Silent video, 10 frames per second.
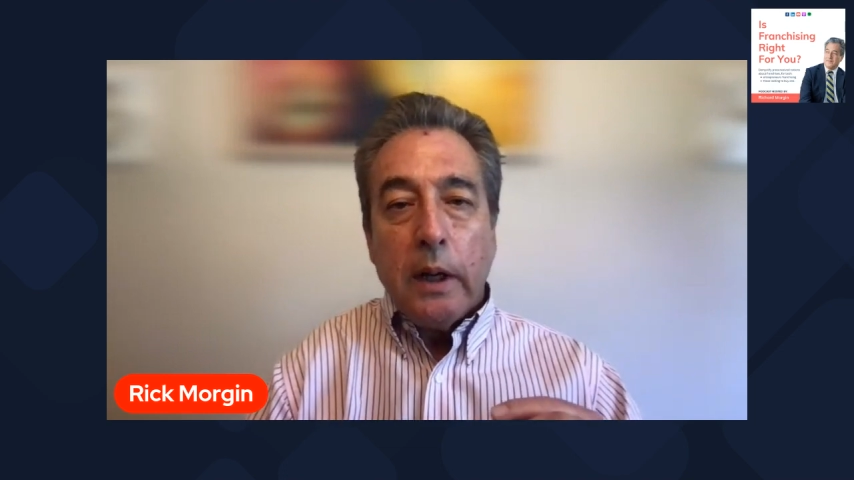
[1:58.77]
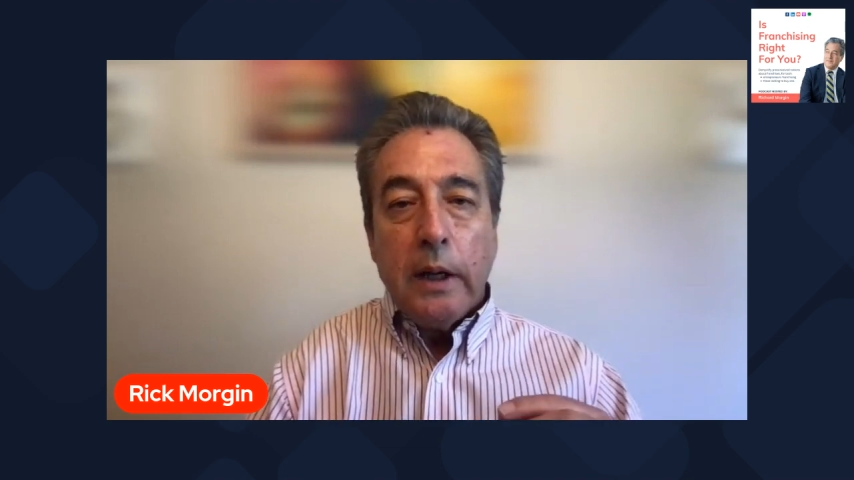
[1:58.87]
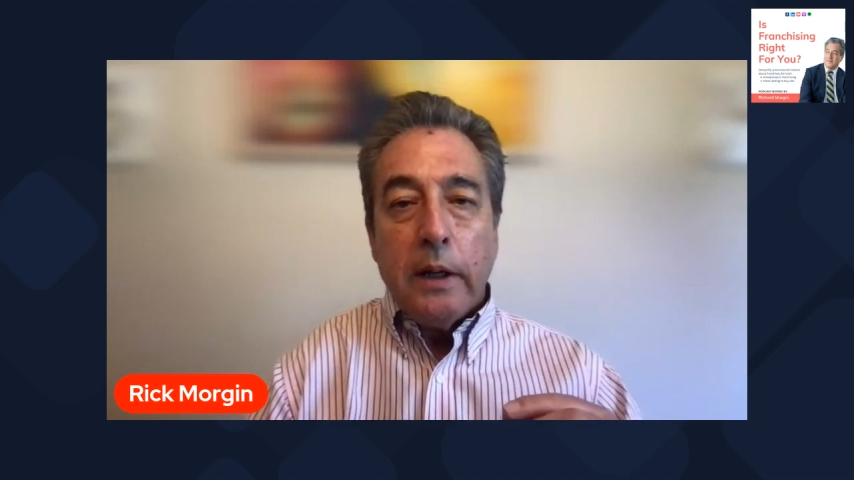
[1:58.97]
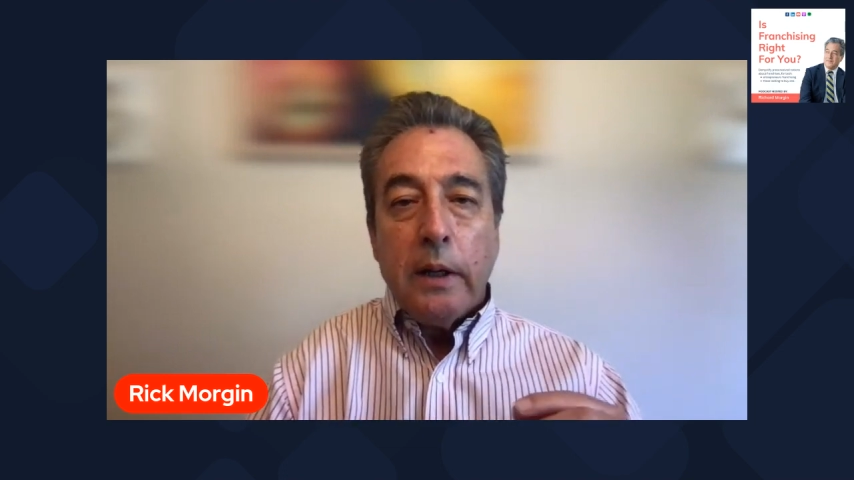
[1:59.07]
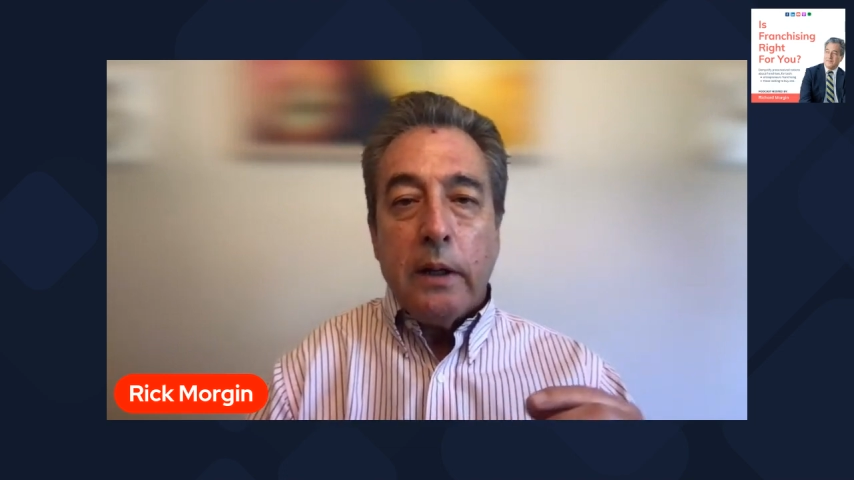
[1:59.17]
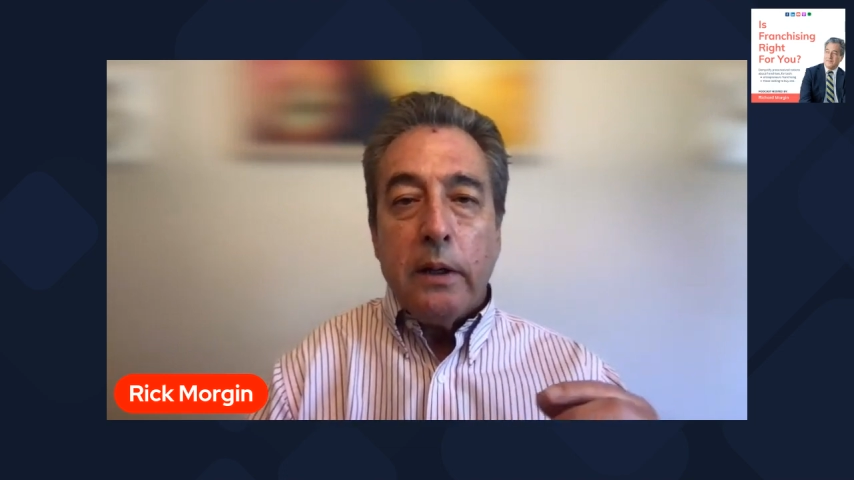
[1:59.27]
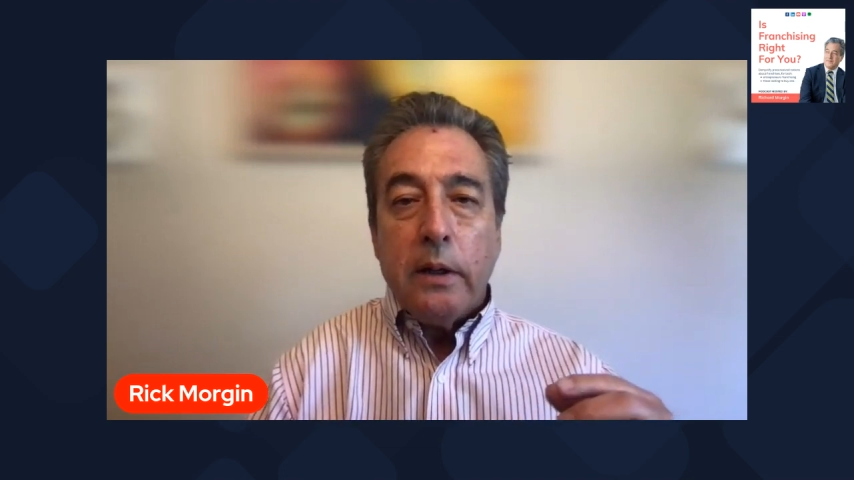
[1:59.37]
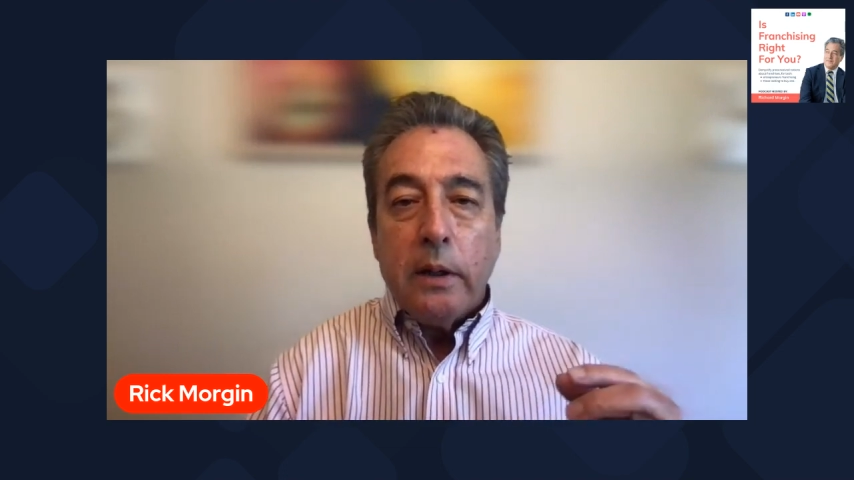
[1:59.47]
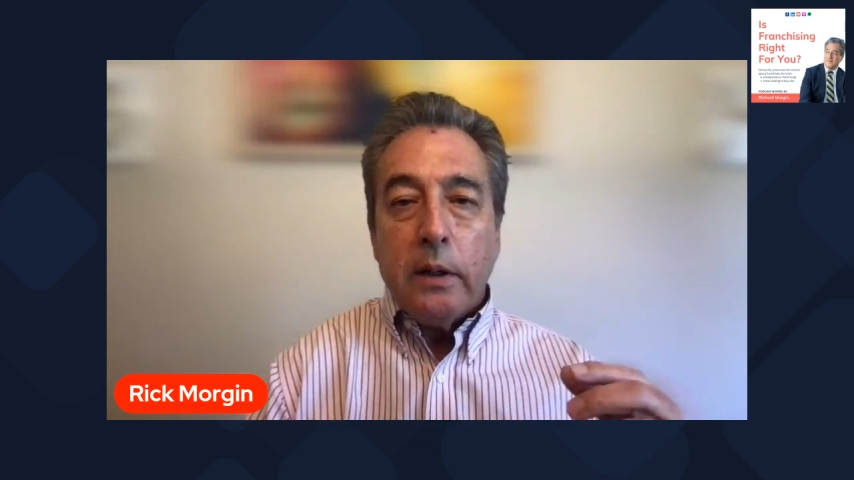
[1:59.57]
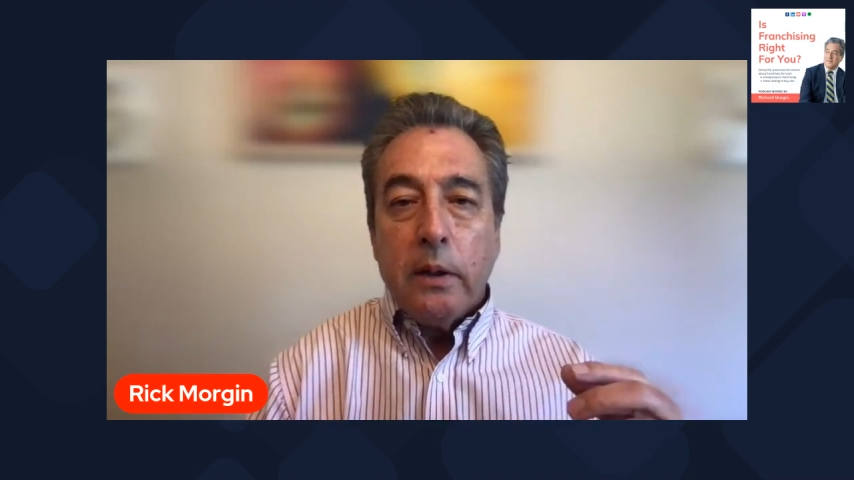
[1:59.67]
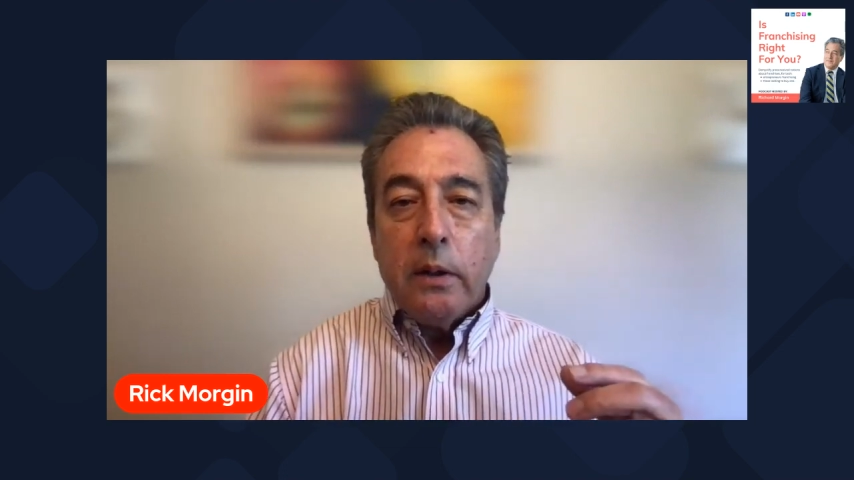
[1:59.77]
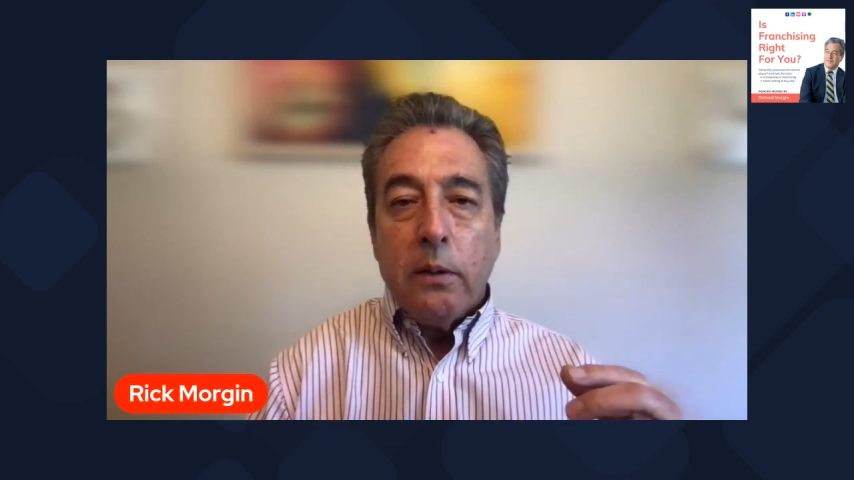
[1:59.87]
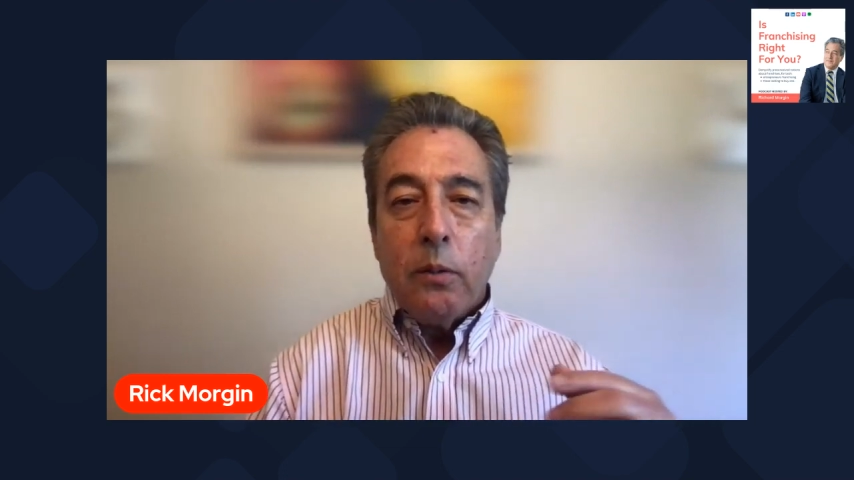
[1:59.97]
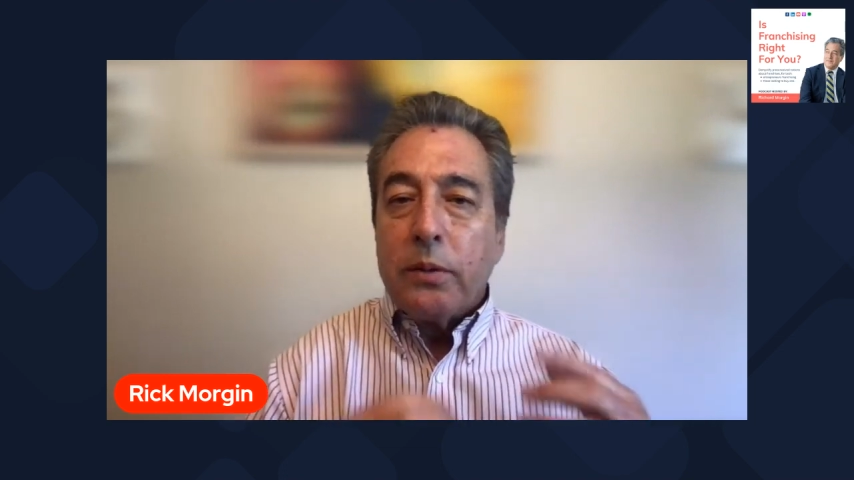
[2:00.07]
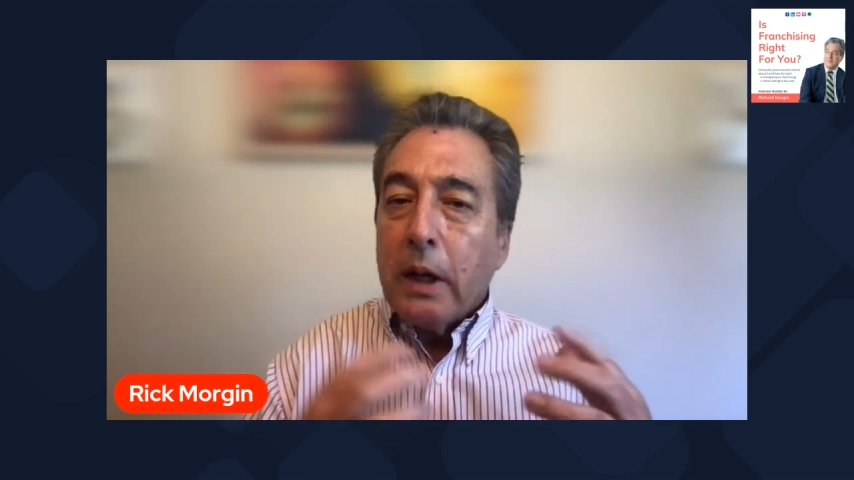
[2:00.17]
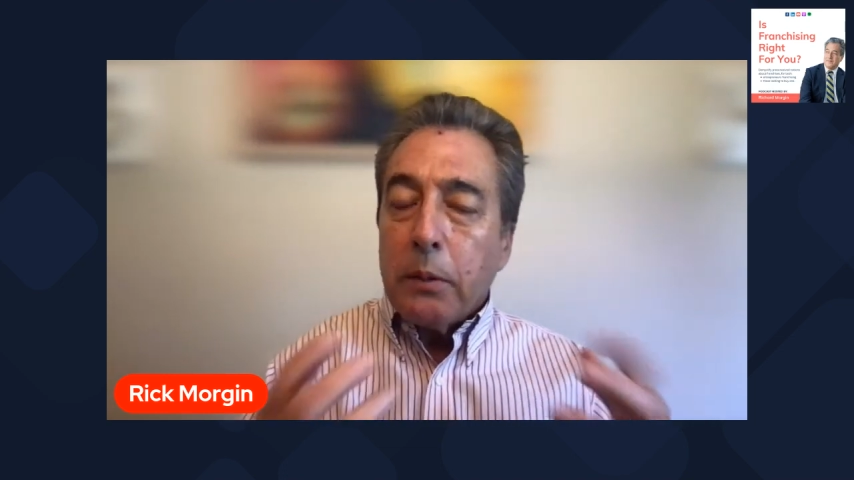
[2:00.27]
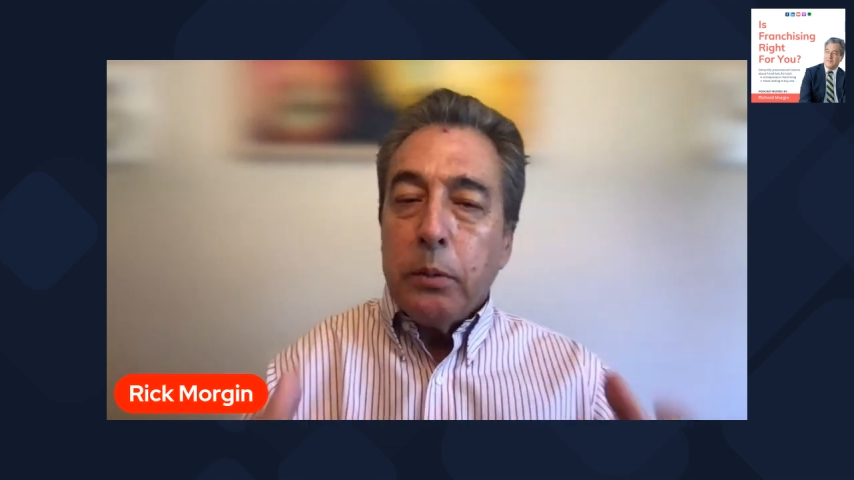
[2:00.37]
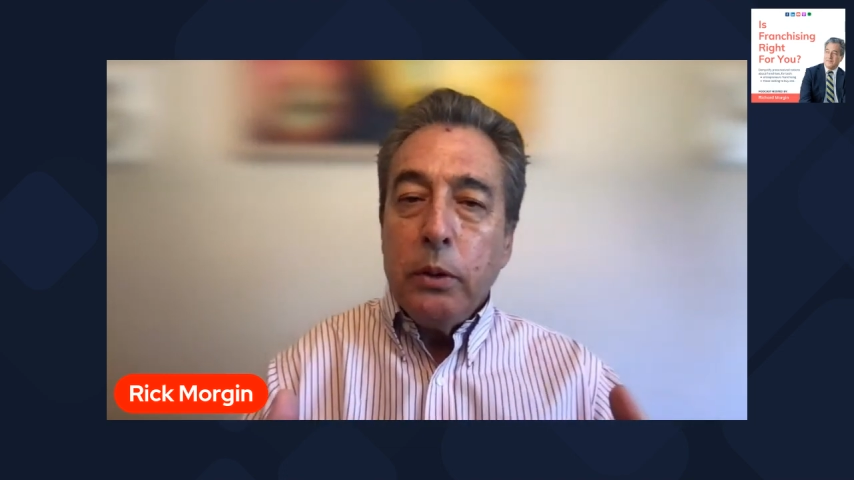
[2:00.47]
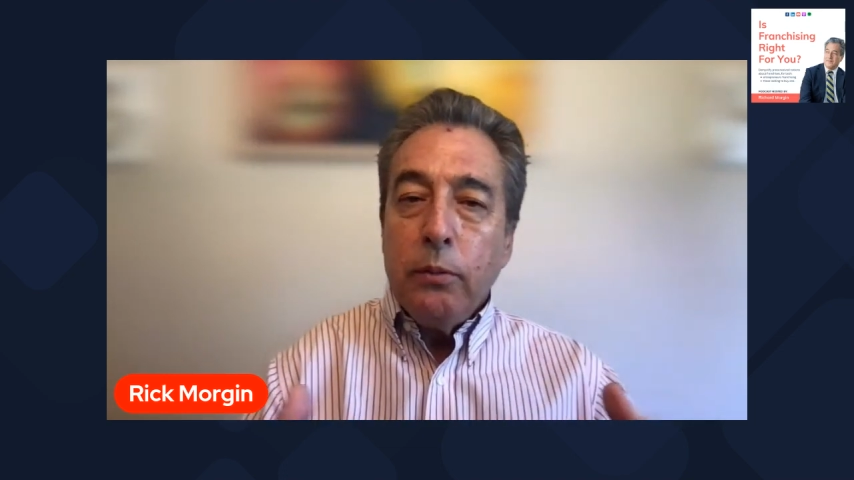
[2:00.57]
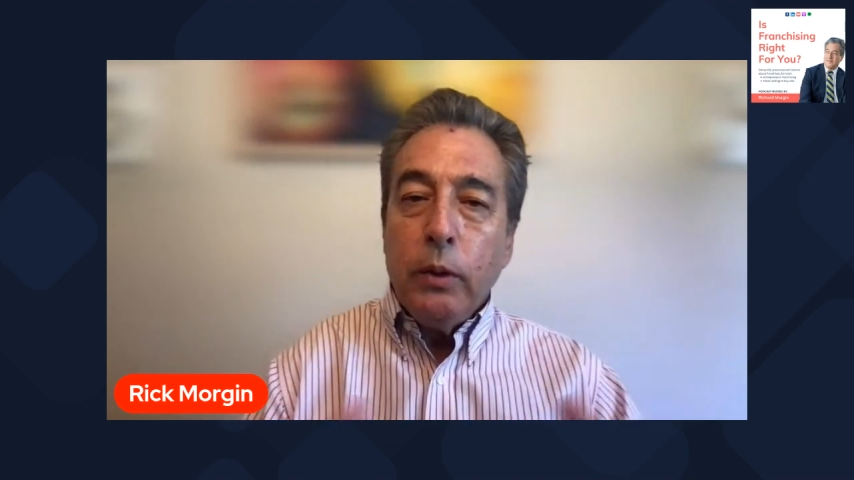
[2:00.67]
and was not
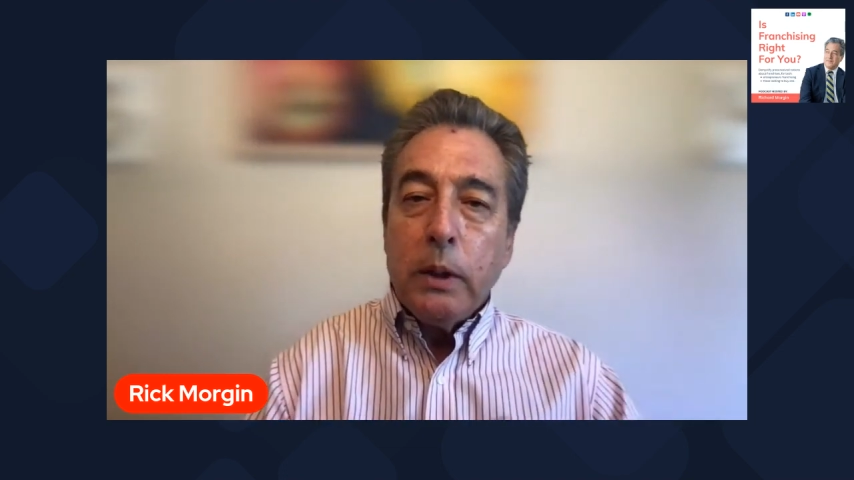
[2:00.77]
approved